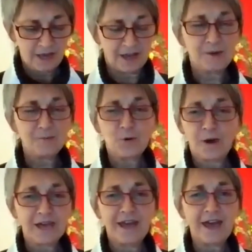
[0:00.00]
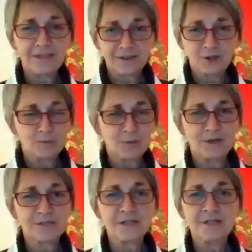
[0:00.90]
am quite an ethical
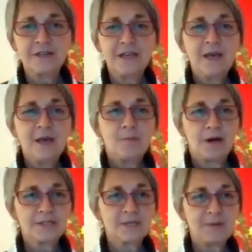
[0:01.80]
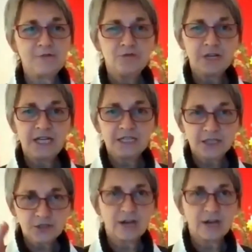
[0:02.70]
person, but to be really
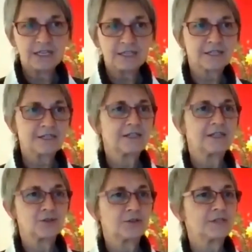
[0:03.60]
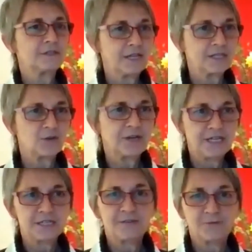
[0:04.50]
straight is not
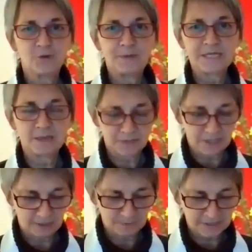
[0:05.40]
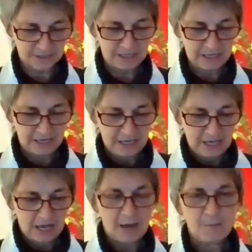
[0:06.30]
easy for me sometimes.
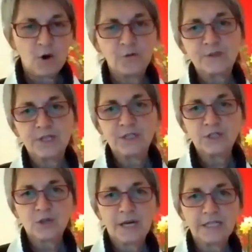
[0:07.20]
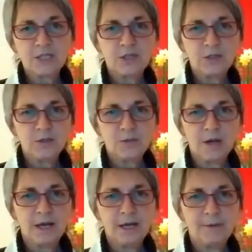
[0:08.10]
I'm often trying to